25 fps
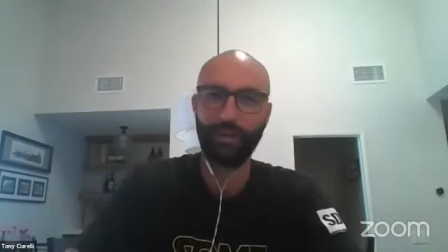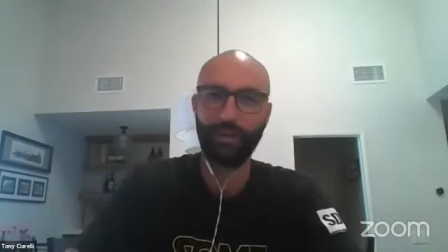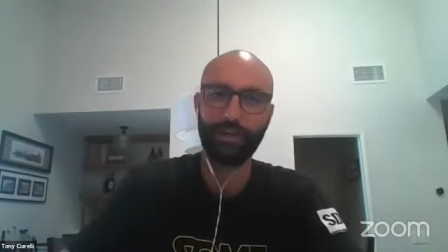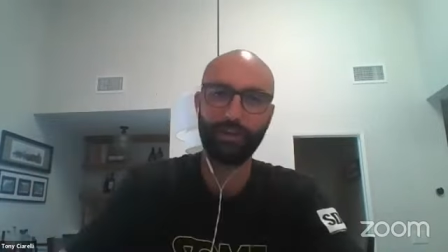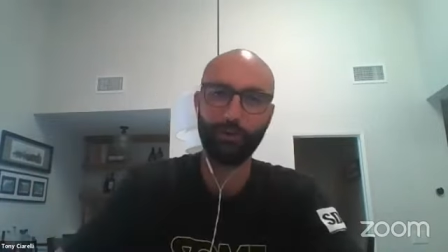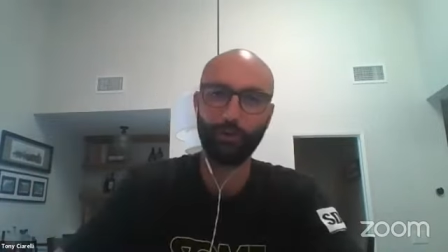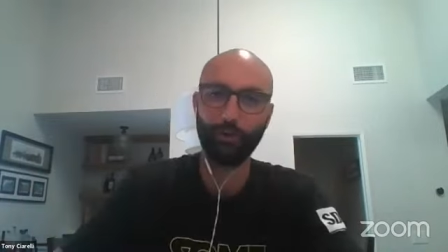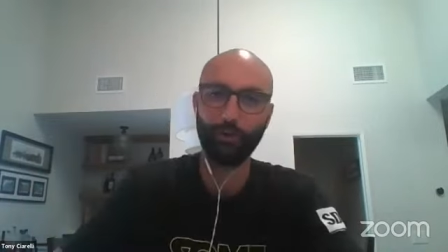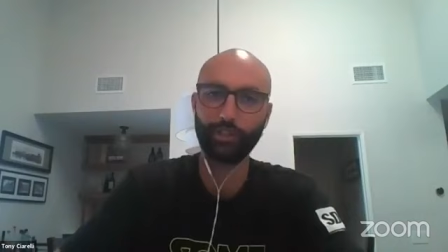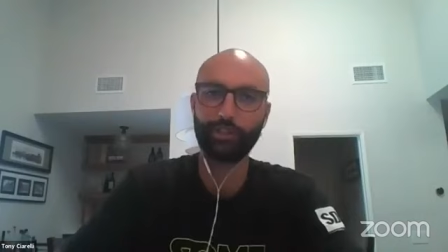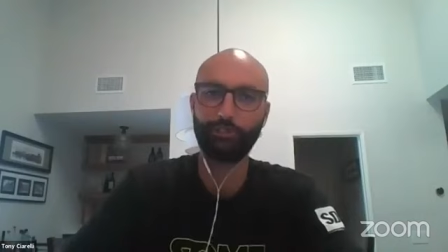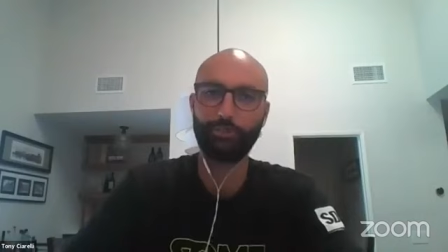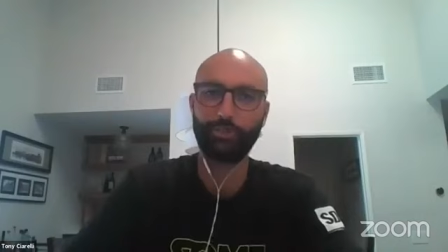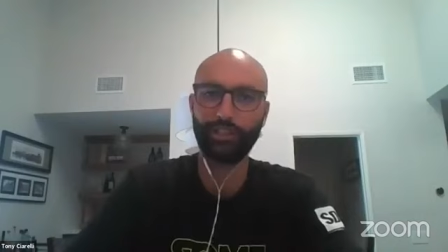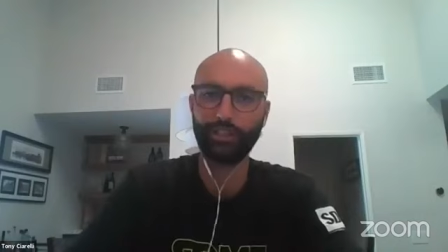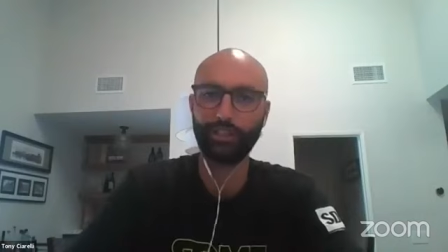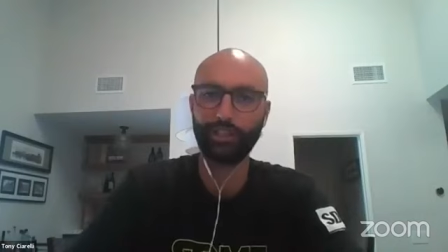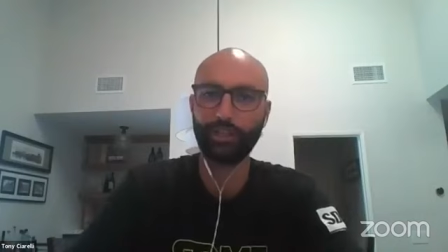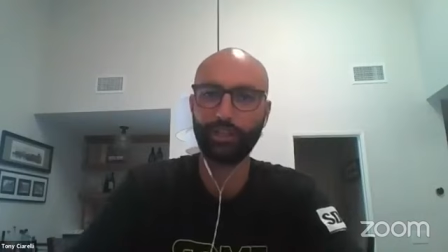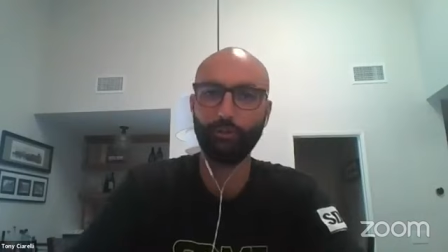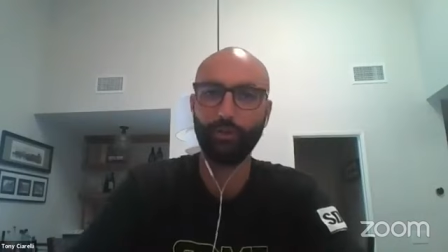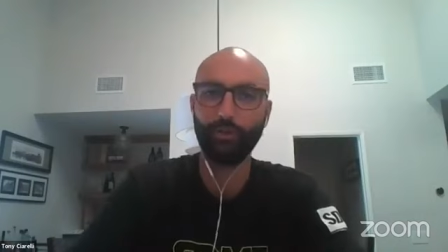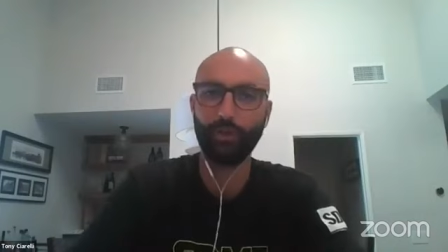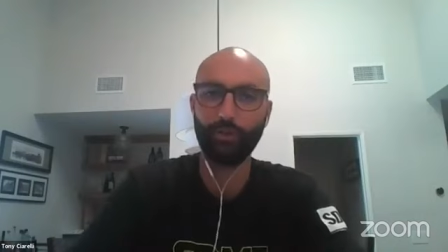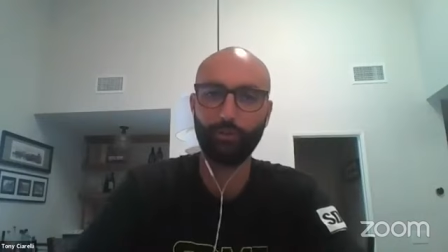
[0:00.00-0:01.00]
and
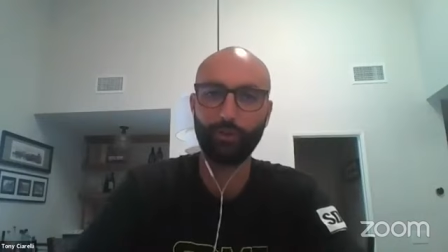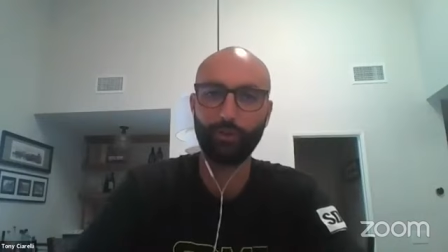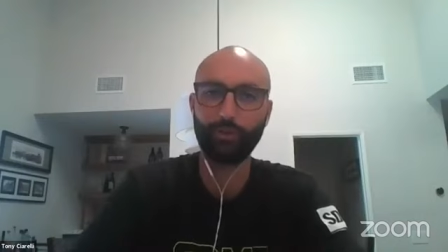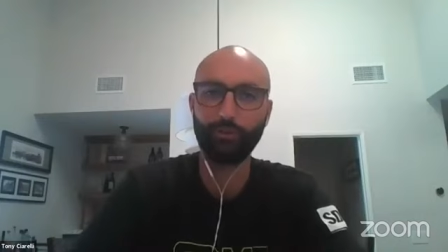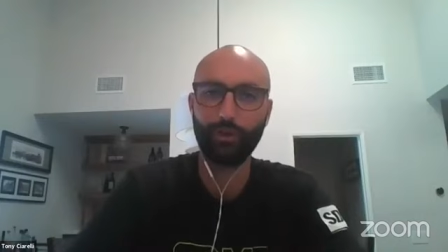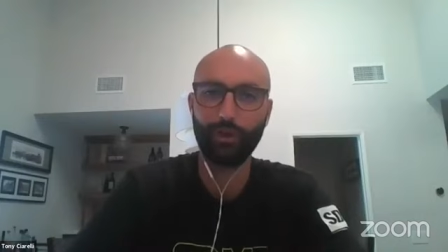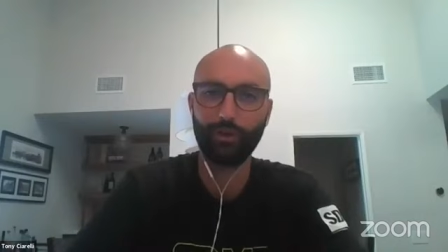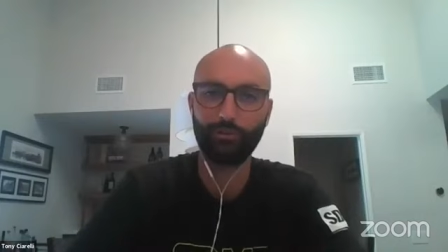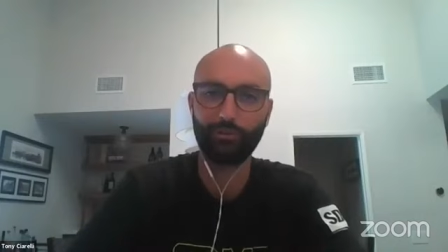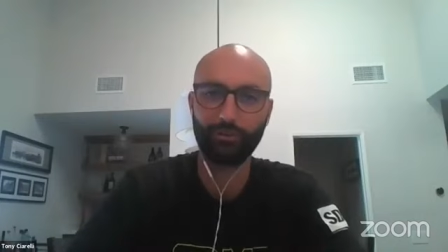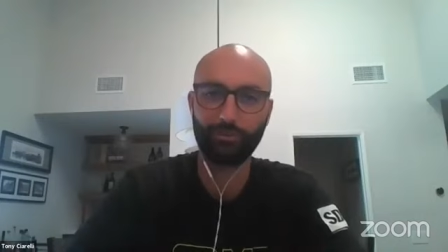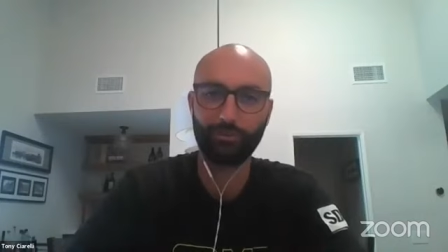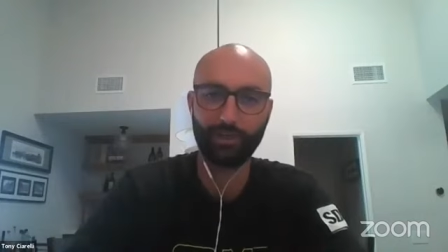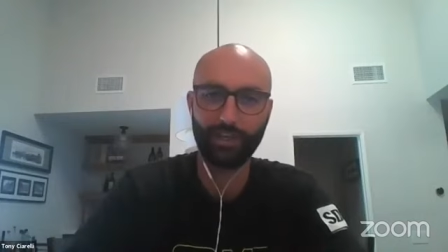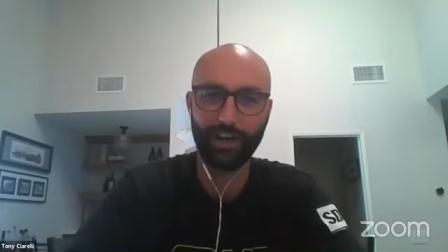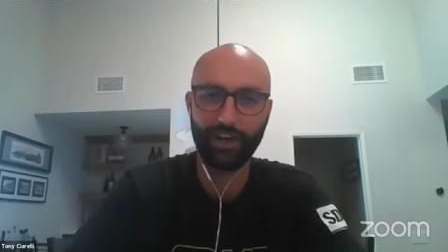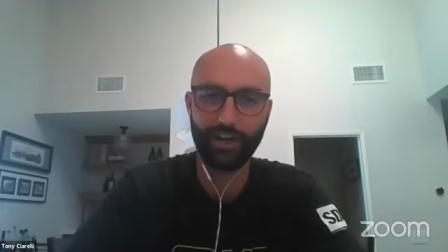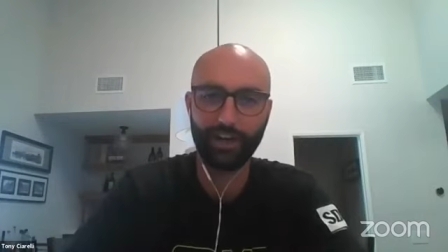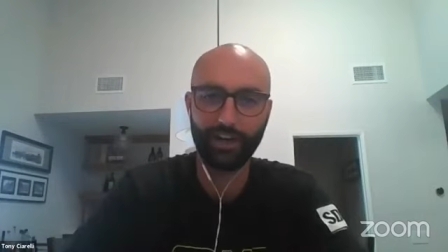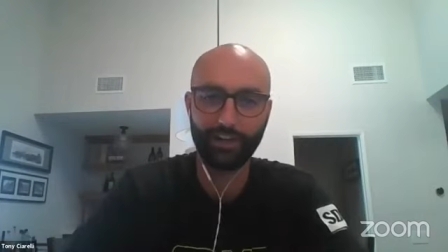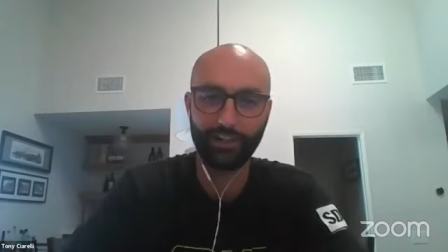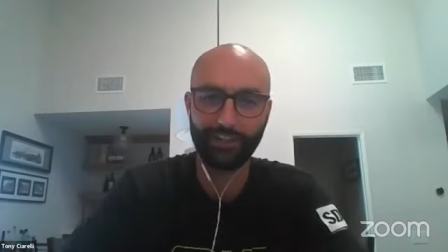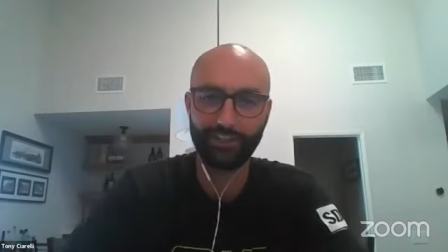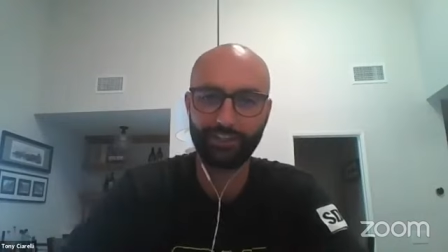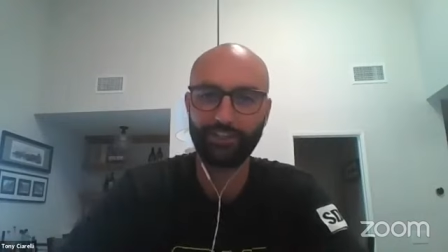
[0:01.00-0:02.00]
ultimately what we want from the
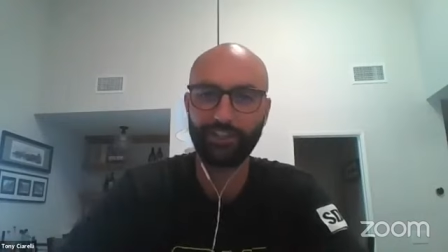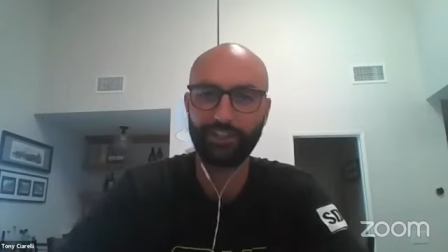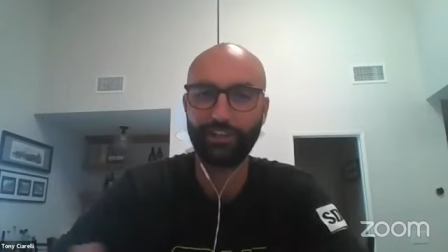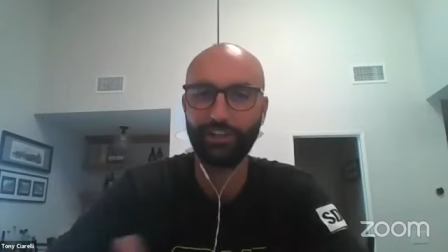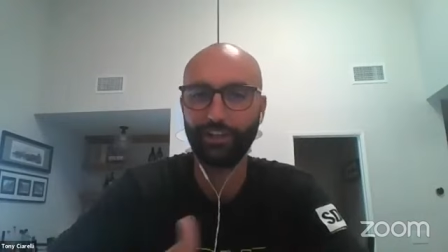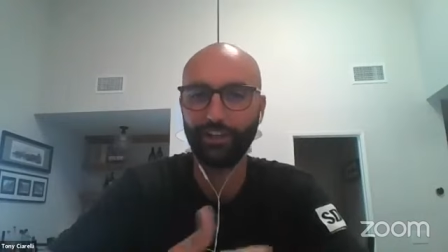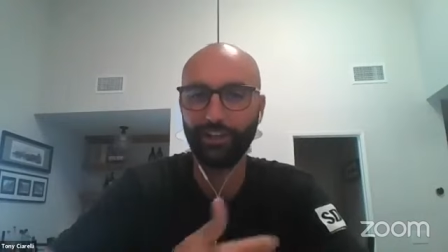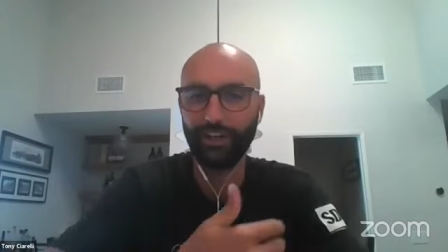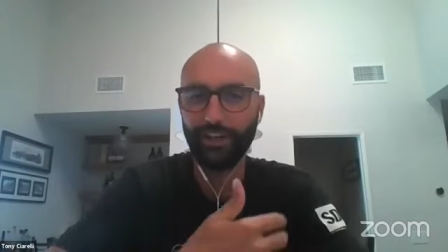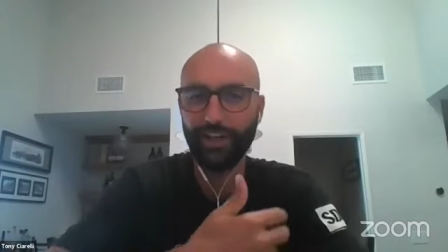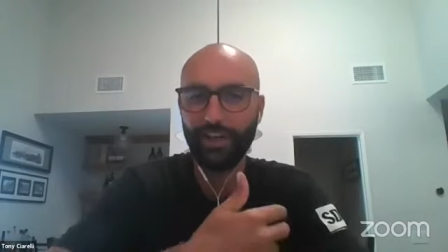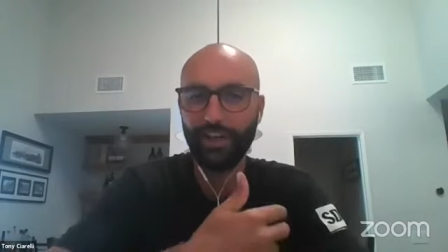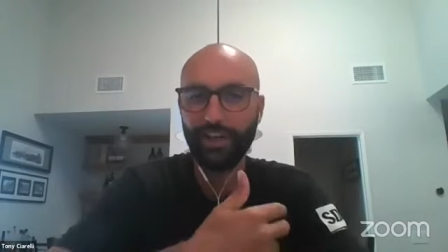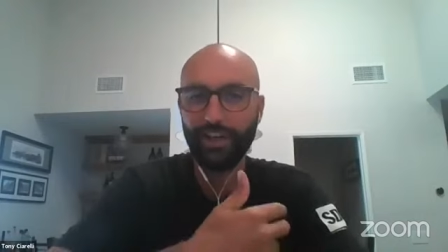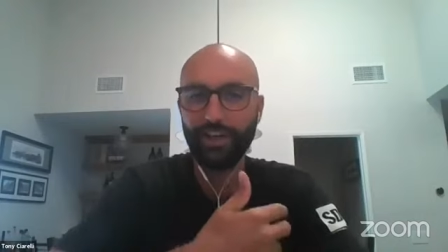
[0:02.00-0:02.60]
audience here